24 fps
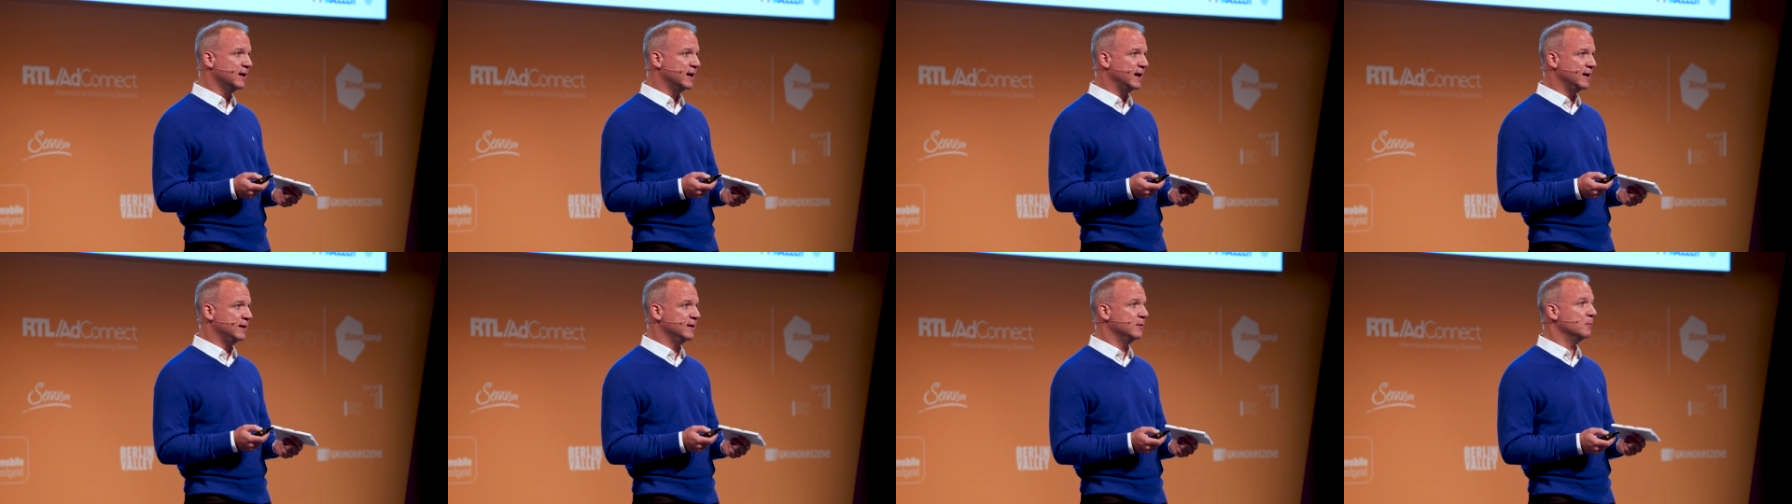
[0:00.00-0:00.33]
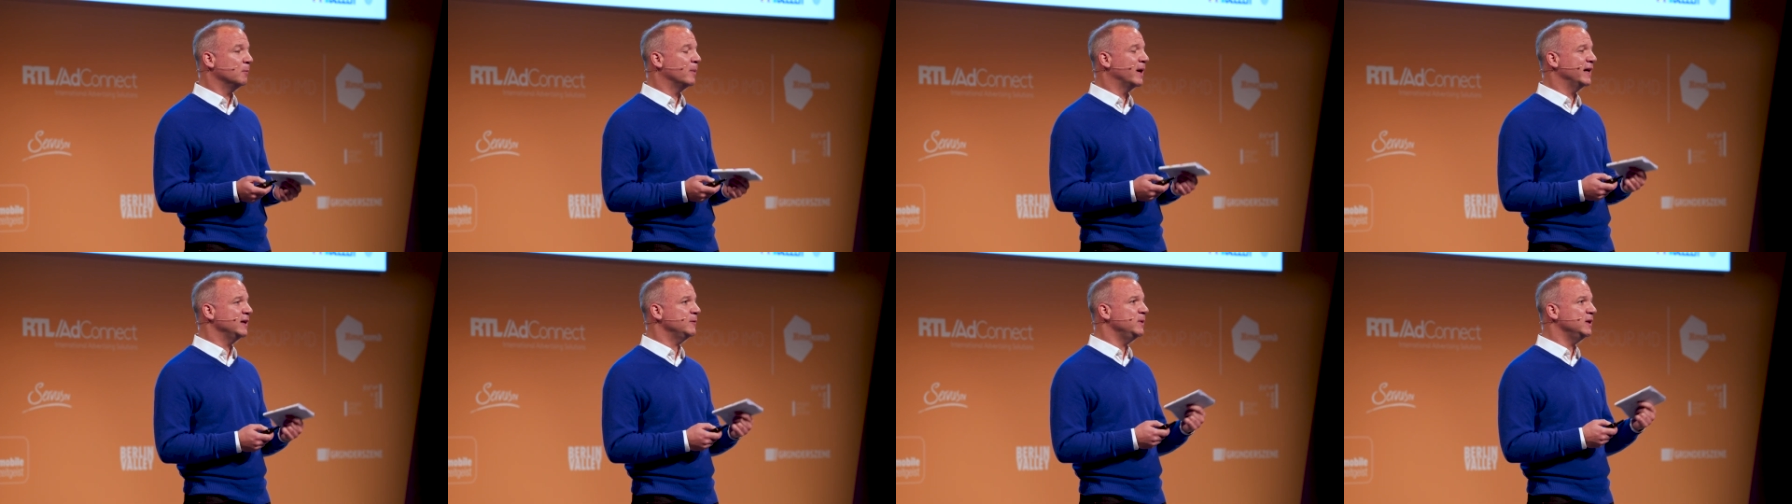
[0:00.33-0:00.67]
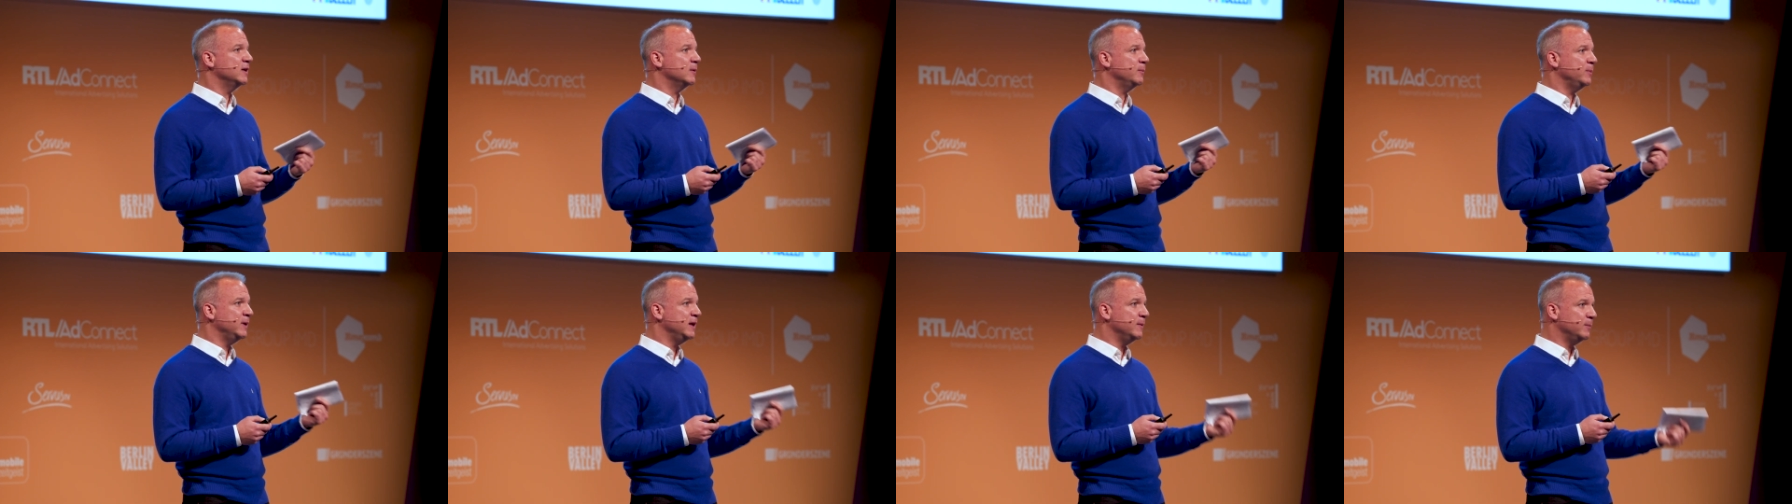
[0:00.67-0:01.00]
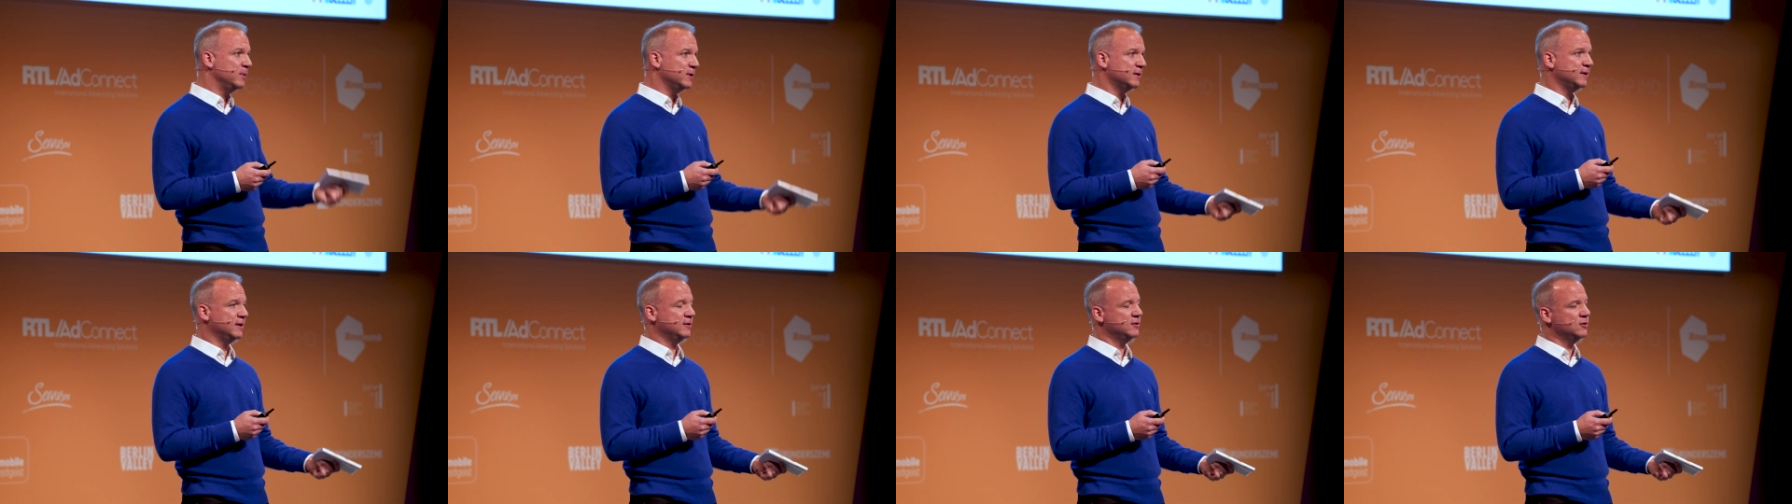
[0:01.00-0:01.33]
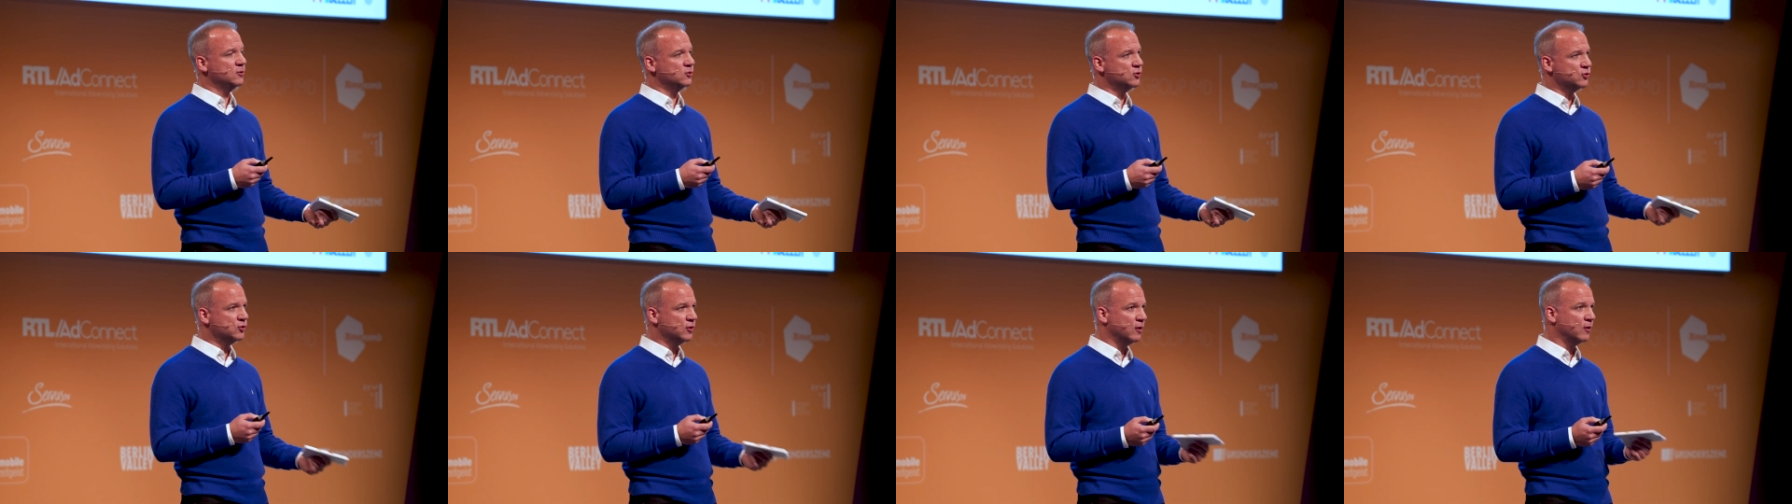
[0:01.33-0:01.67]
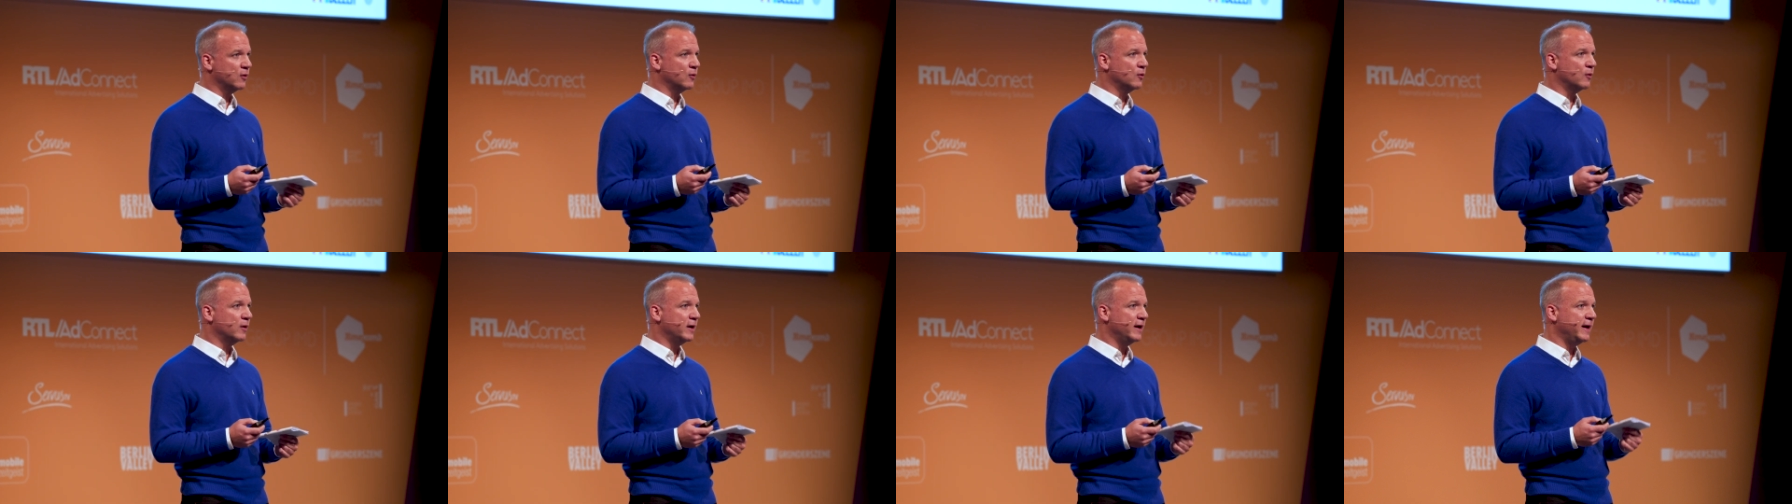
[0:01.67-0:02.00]
And it might be the people that you
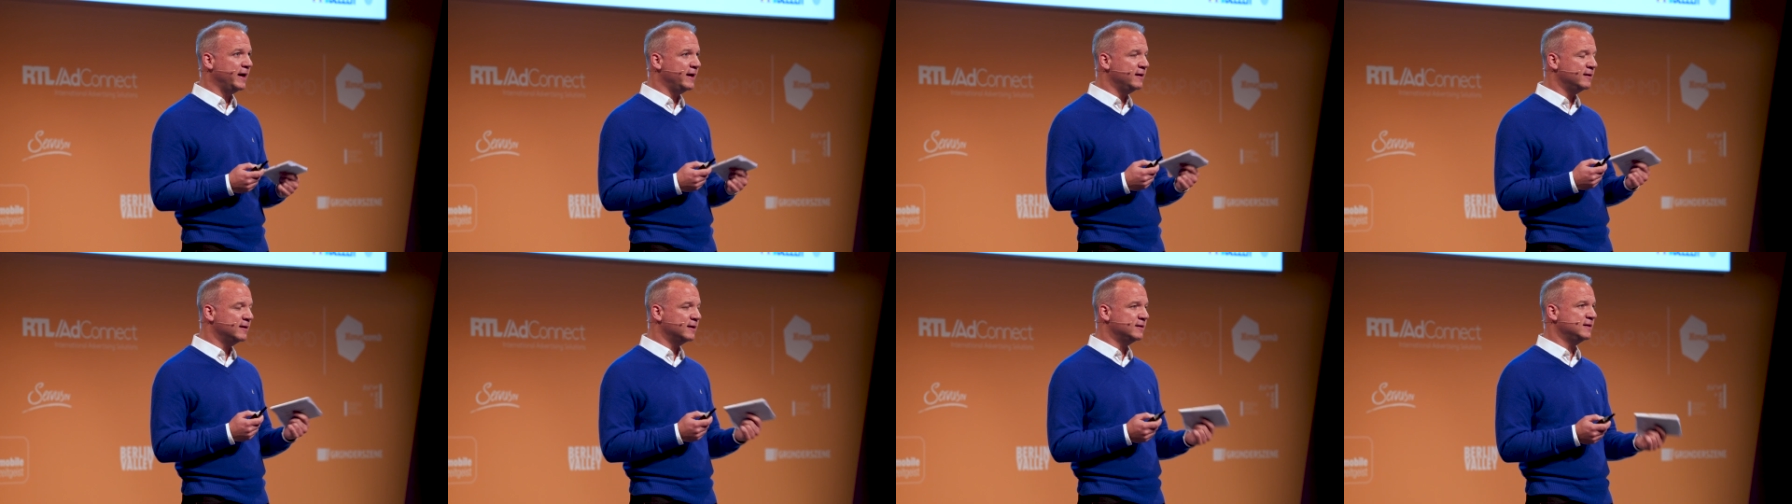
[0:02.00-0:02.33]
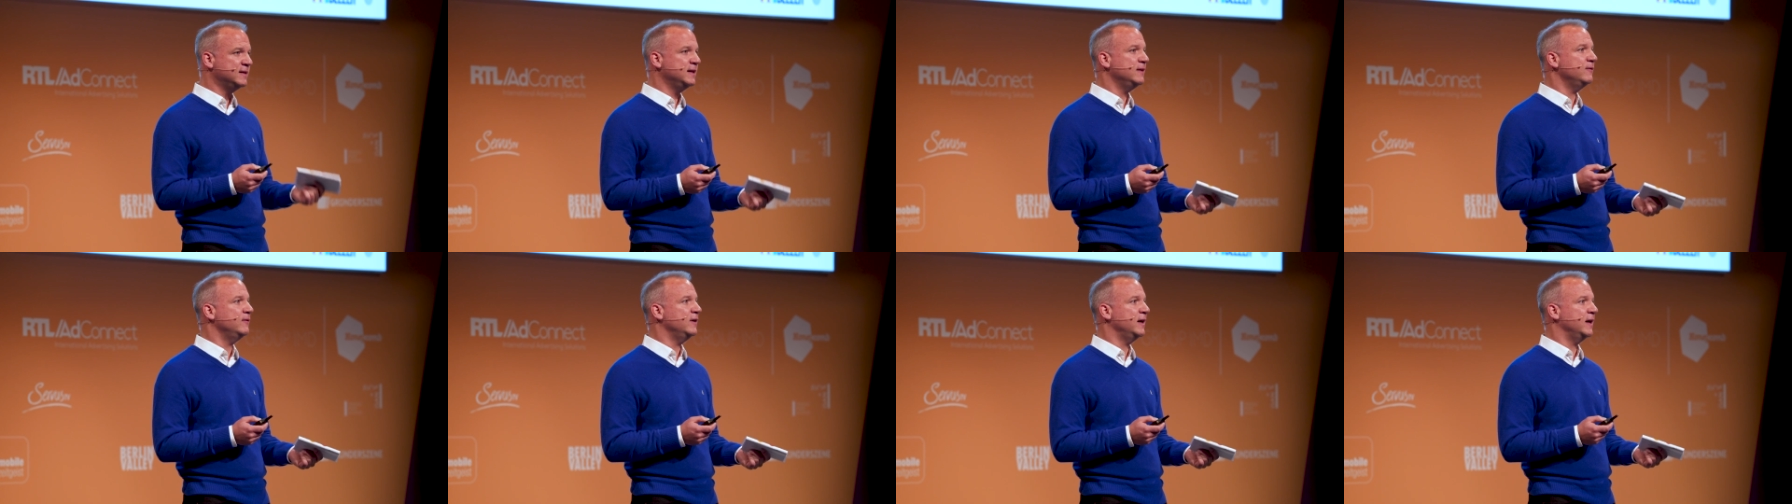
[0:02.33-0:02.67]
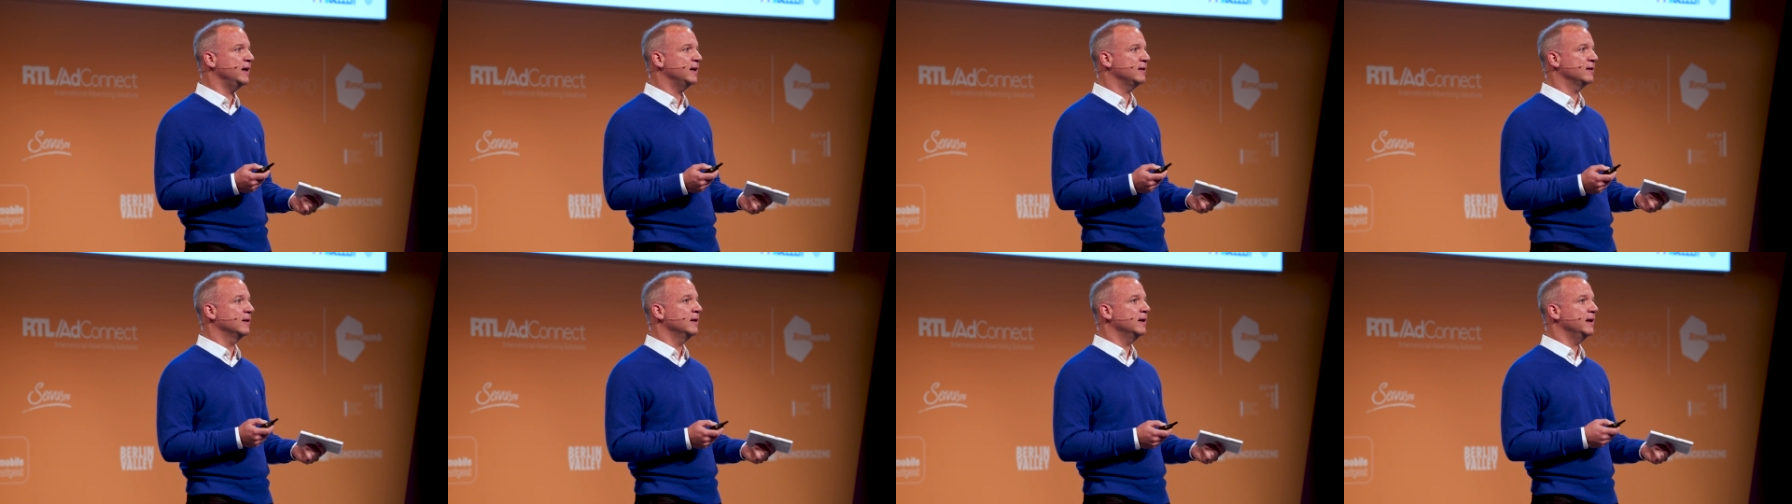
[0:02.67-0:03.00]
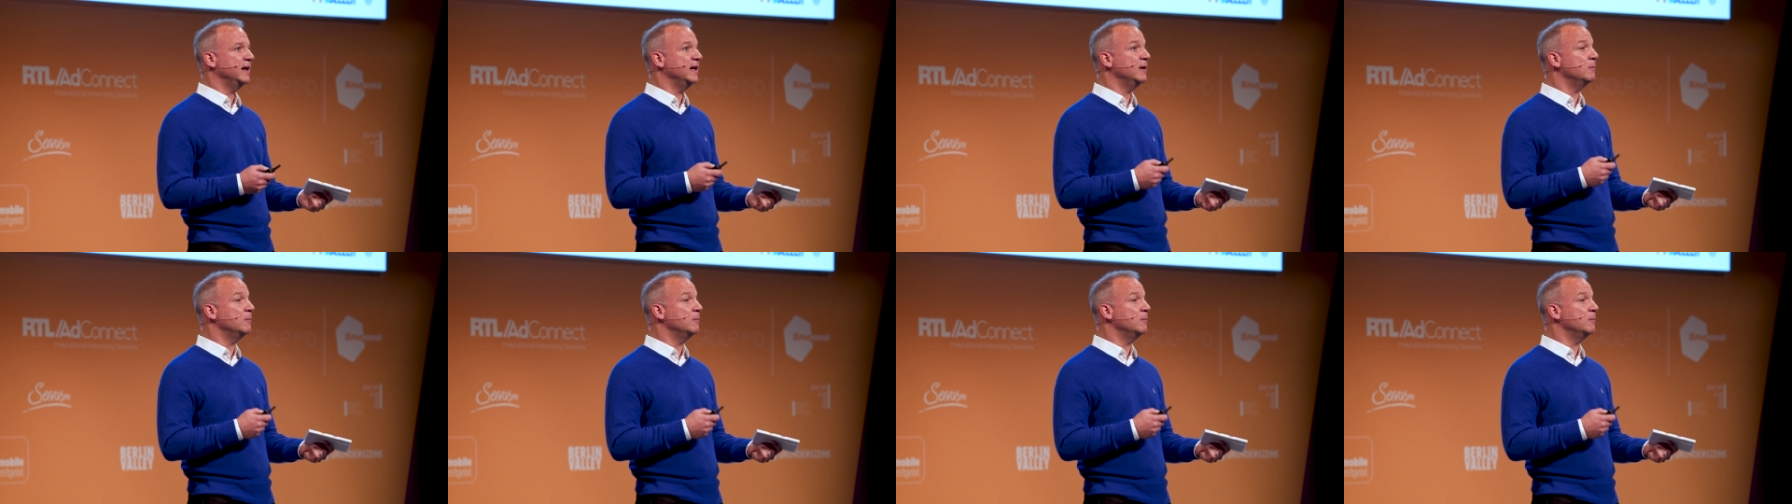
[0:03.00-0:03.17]
show in the TV ad,